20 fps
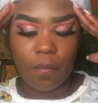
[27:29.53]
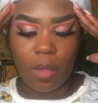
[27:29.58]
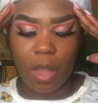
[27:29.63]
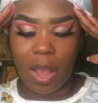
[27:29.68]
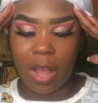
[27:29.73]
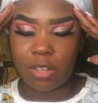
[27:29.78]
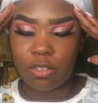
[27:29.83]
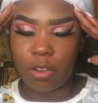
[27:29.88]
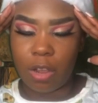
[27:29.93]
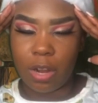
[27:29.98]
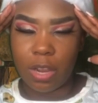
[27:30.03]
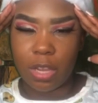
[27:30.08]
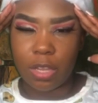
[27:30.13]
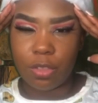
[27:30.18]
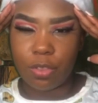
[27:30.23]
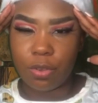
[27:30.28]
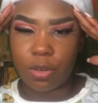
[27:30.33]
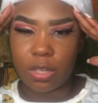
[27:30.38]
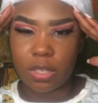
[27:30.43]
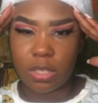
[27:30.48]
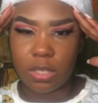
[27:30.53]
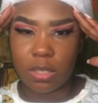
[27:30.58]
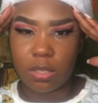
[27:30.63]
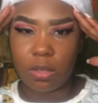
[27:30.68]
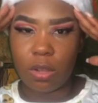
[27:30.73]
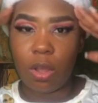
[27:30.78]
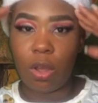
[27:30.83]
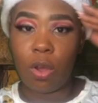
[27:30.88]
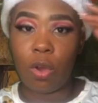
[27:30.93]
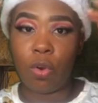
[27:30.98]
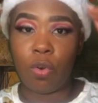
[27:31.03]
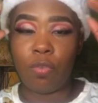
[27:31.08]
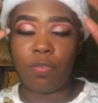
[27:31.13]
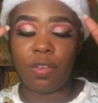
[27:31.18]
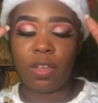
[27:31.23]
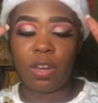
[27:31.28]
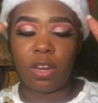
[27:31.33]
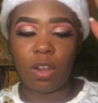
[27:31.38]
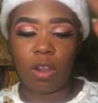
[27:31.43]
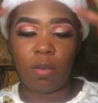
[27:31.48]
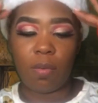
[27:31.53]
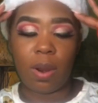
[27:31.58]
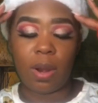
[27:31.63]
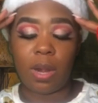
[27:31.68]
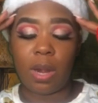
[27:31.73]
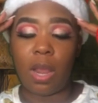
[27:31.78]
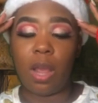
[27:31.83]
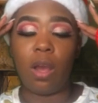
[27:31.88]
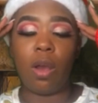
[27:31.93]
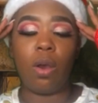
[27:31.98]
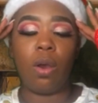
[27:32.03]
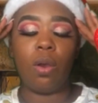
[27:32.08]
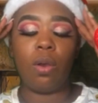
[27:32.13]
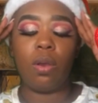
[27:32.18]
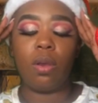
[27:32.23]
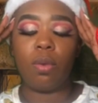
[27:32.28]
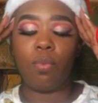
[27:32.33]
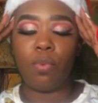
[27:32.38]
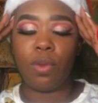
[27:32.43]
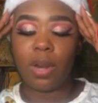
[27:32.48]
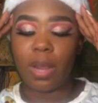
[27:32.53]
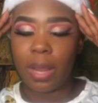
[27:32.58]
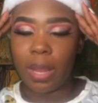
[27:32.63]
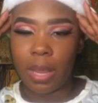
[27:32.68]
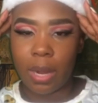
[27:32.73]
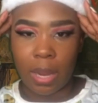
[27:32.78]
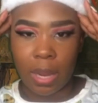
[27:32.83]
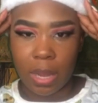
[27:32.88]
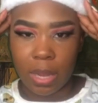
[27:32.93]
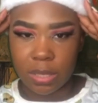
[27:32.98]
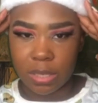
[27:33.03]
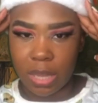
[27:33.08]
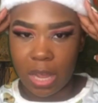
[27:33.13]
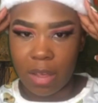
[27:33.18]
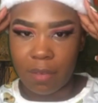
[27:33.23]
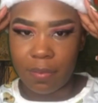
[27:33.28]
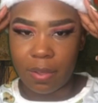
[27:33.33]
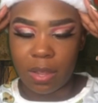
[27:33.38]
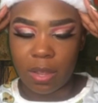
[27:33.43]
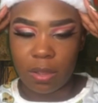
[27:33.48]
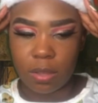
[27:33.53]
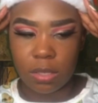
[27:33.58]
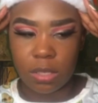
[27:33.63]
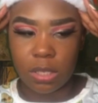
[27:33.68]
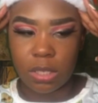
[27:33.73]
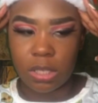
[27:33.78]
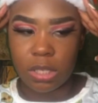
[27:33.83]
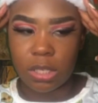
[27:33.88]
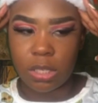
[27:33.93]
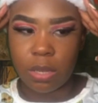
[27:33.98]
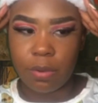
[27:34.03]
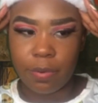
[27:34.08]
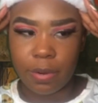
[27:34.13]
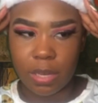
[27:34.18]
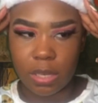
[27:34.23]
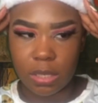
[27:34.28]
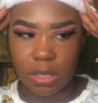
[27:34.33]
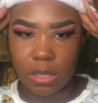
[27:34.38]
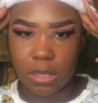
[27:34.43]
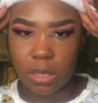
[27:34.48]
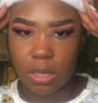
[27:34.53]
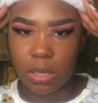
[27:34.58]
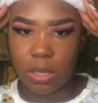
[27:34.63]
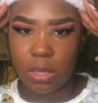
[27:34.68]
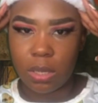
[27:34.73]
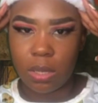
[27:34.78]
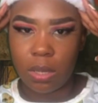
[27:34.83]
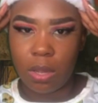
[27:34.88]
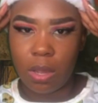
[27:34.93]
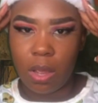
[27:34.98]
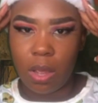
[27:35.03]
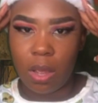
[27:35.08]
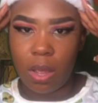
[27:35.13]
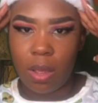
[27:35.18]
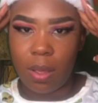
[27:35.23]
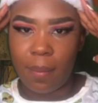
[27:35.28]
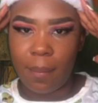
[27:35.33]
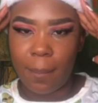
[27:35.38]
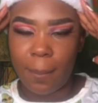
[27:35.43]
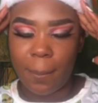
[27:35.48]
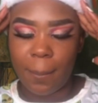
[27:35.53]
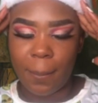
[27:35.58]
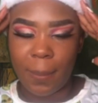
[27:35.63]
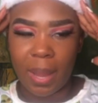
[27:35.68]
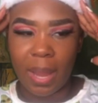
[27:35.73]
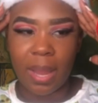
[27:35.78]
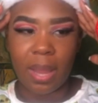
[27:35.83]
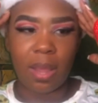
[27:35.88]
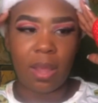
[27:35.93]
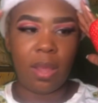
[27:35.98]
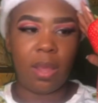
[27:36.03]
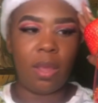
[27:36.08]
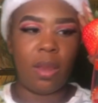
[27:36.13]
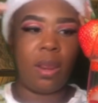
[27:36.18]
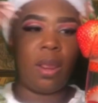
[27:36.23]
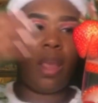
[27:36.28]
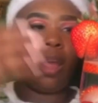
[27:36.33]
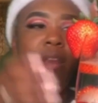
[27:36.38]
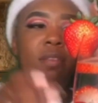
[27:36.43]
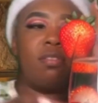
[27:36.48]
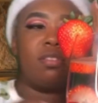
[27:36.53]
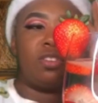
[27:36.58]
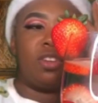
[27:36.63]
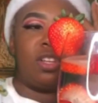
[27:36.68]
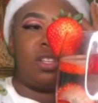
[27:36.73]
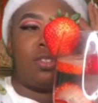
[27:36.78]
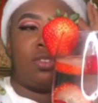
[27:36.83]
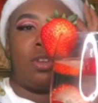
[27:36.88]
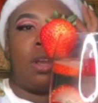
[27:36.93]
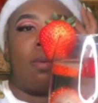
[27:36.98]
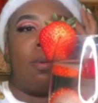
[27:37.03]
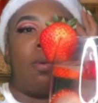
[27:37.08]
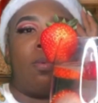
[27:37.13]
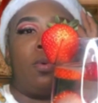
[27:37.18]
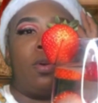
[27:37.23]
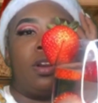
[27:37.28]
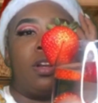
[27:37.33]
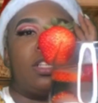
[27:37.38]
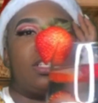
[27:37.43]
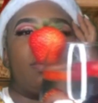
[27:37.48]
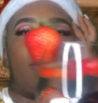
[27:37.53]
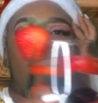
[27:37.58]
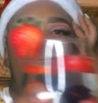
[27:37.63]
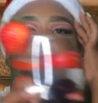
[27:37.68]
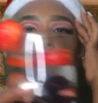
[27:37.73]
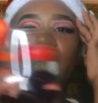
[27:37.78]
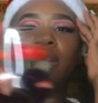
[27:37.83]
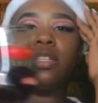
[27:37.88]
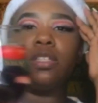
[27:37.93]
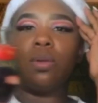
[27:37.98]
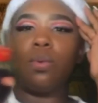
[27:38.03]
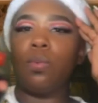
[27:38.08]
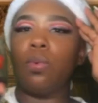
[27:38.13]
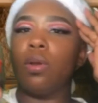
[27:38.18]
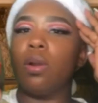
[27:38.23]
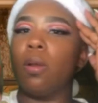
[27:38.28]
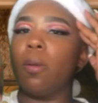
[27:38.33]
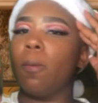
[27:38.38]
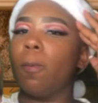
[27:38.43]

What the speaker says: I try to get through this whole video right now with a headache because I have a serious banging headache. I ain't even tried to try my water. It's probably why I need some water.